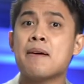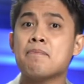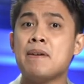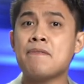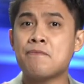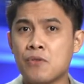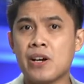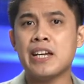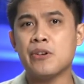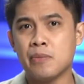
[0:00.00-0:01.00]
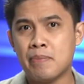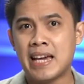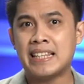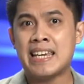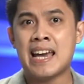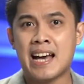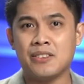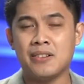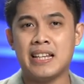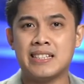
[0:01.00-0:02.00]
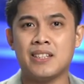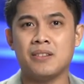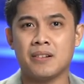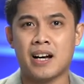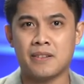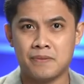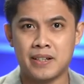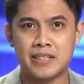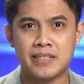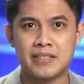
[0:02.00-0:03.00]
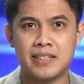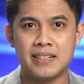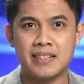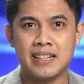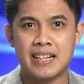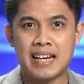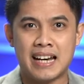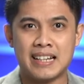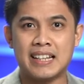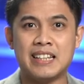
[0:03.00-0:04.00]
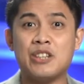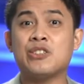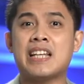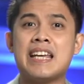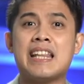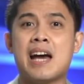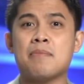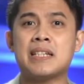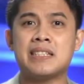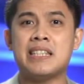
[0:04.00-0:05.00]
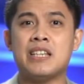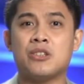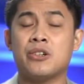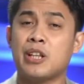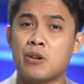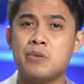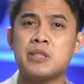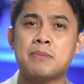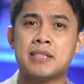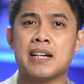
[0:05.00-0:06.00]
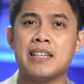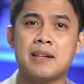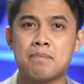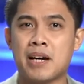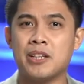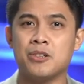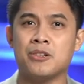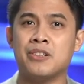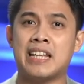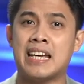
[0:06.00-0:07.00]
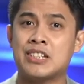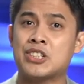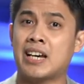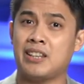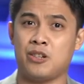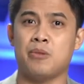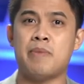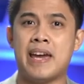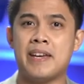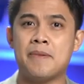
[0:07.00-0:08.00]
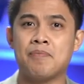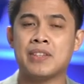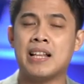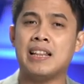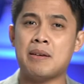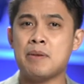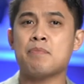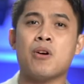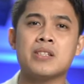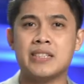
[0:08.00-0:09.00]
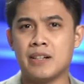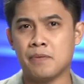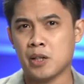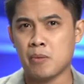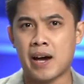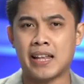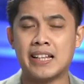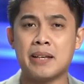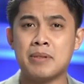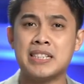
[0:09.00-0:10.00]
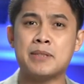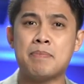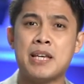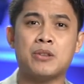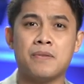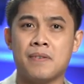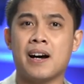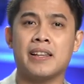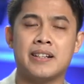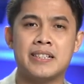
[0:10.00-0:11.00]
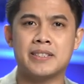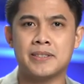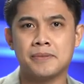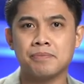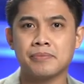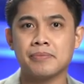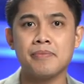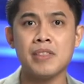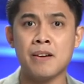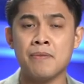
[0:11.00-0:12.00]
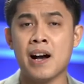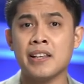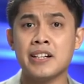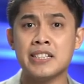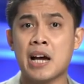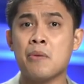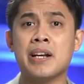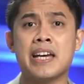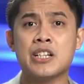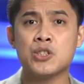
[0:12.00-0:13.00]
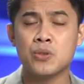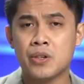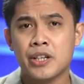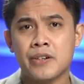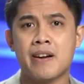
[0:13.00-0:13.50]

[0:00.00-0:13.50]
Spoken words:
before he obeyed, he had to listen to God first. Ang ganda nung dynamics dito, nangusap sa kanyang Panginoon and siya nag-obey. Let me pause there for a while and let me speak to fathers. Fathers, I want to exhort you